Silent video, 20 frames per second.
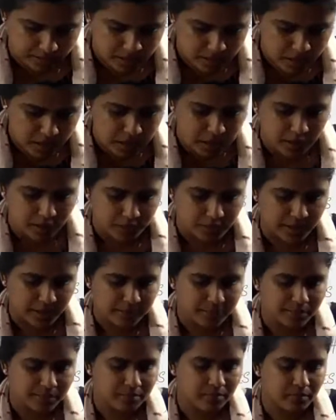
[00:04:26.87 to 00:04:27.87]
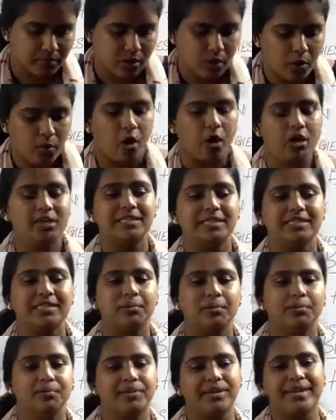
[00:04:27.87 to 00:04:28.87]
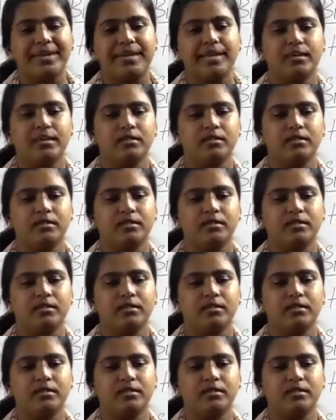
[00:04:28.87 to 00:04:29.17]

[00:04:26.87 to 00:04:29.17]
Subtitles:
Okay, what is a breeding?